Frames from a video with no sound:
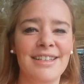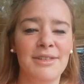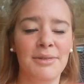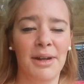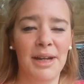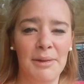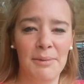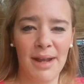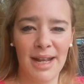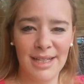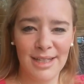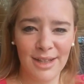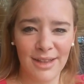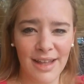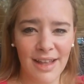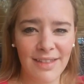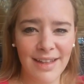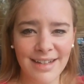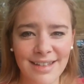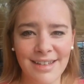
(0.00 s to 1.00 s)
So anyway, so
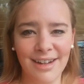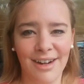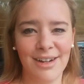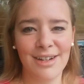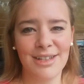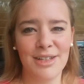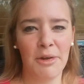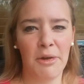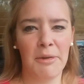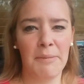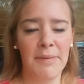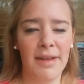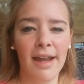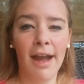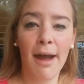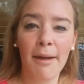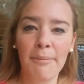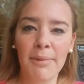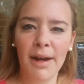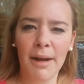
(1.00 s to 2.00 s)
then they start sewing me
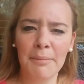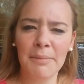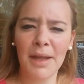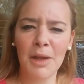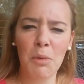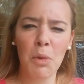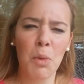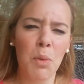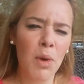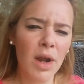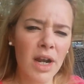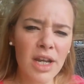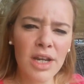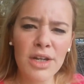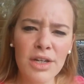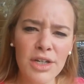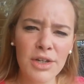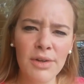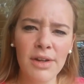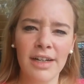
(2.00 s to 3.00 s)
up, and I'm like, well, what are
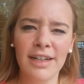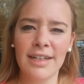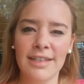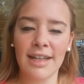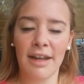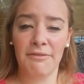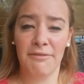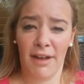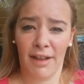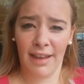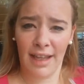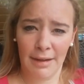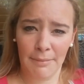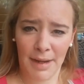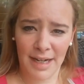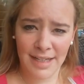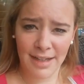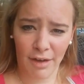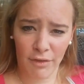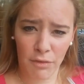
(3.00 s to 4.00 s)
you doing? Because I felt like
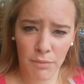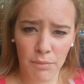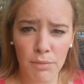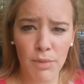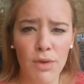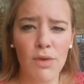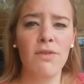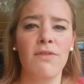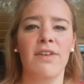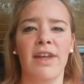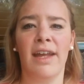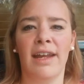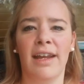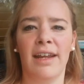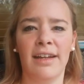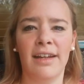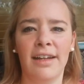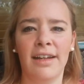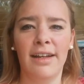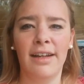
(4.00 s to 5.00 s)
myself
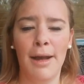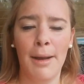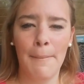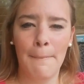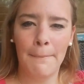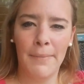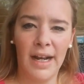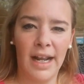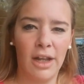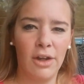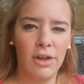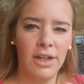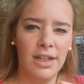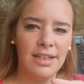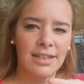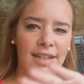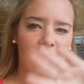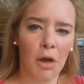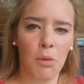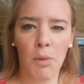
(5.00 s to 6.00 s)
moving, but I
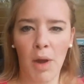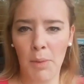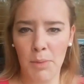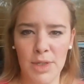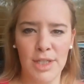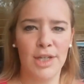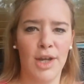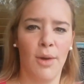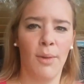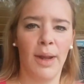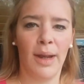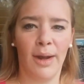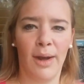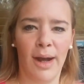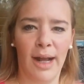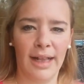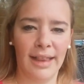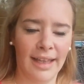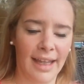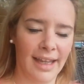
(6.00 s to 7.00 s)
couldn't tell what was going
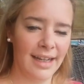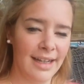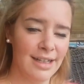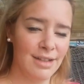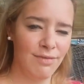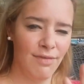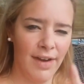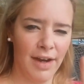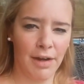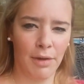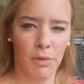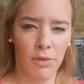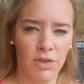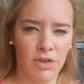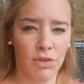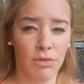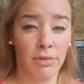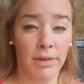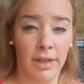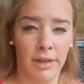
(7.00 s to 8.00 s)
on. Like, it's a very
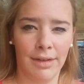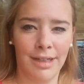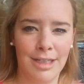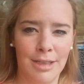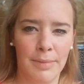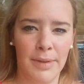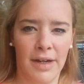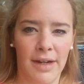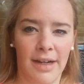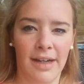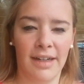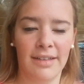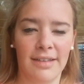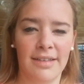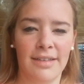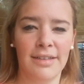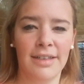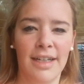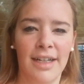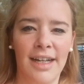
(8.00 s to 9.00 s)
surreal
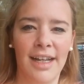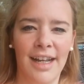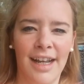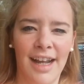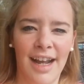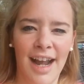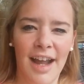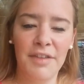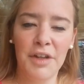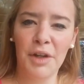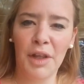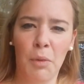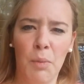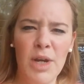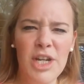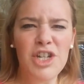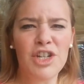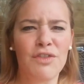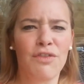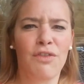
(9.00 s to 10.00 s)
experience. And they're like,
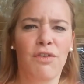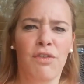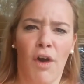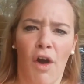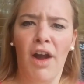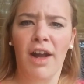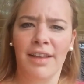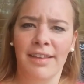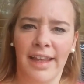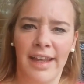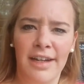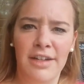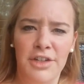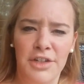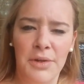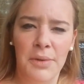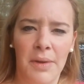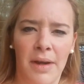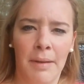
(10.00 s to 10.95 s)
we just frog-legged you.